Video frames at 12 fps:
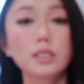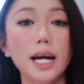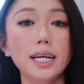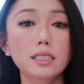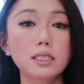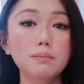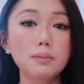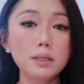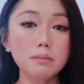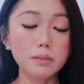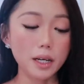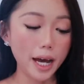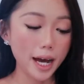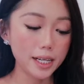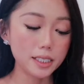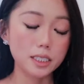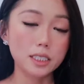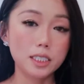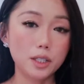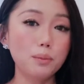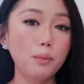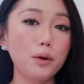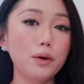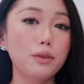TactuPump has
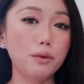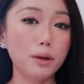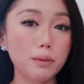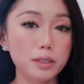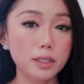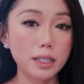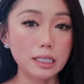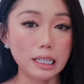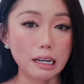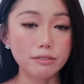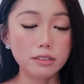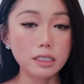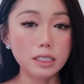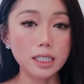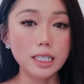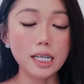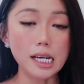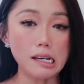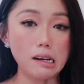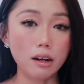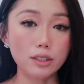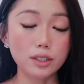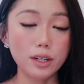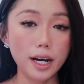0.3% adapalene in it and
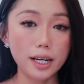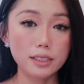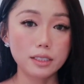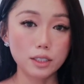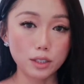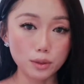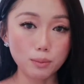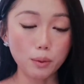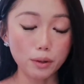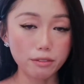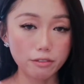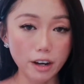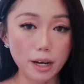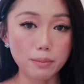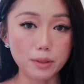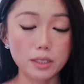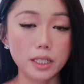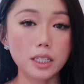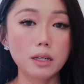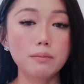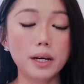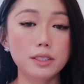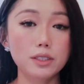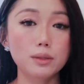also has 2.5% of
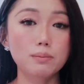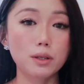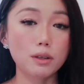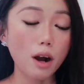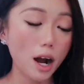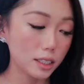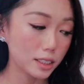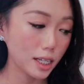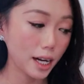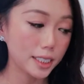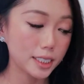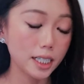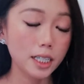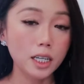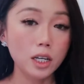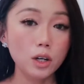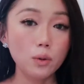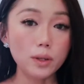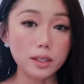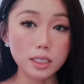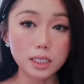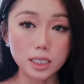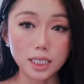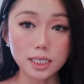benzoyl peroxide. What
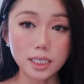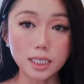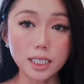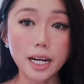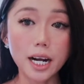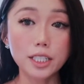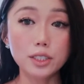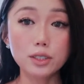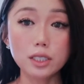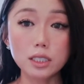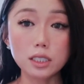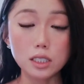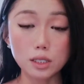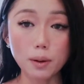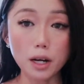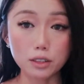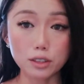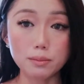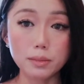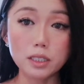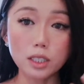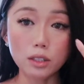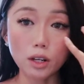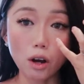this does is that I use this as a spot
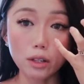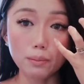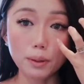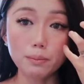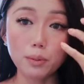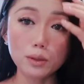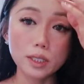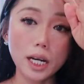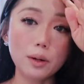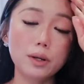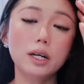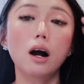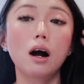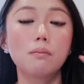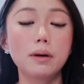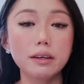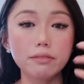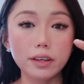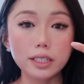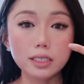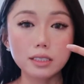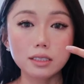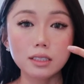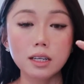treatment on all the pimples that were on my
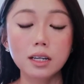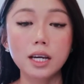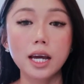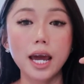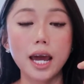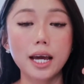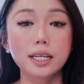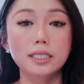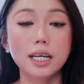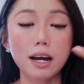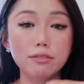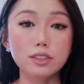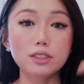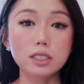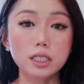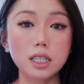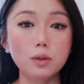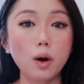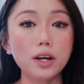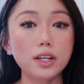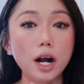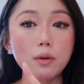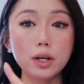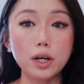face, and after the Saline
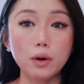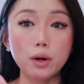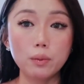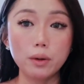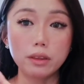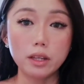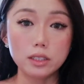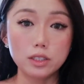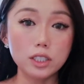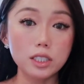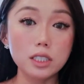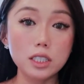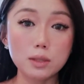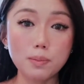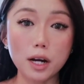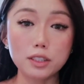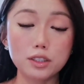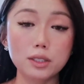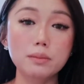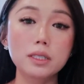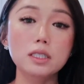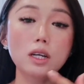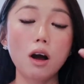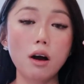Water, I would go in with this just as a spot
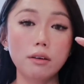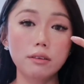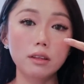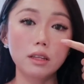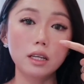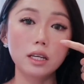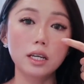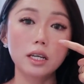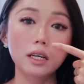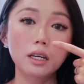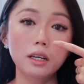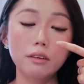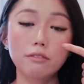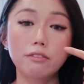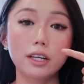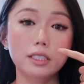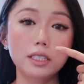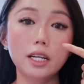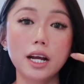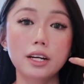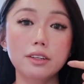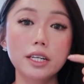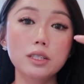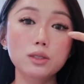treatment on the infected
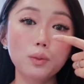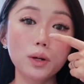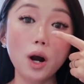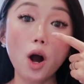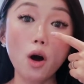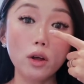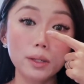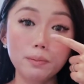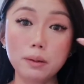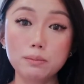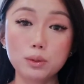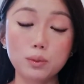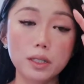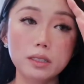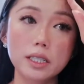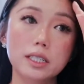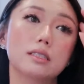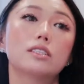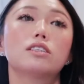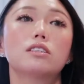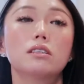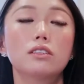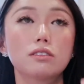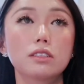areas where all the bumps were. Like
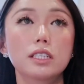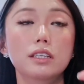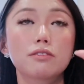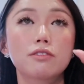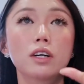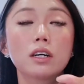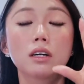literally, if